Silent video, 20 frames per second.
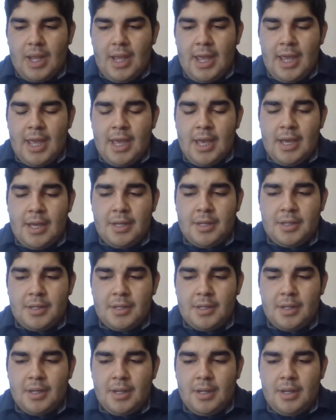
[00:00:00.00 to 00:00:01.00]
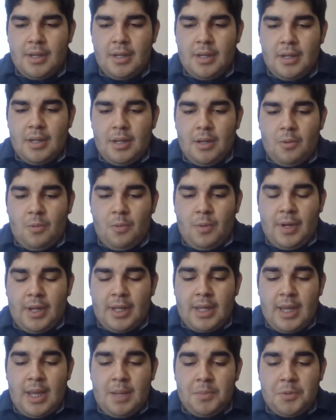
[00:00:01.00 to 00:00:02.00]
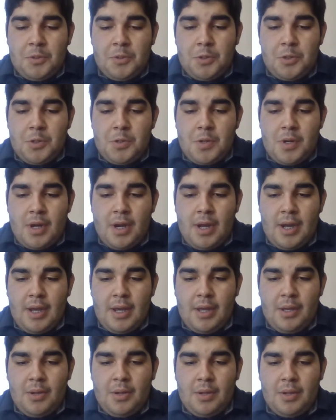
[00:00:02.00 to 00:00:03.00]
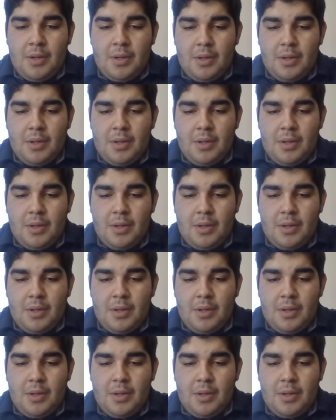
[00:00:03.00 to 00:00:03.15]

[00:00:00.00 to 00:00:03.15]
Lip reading: And when it came to junior high,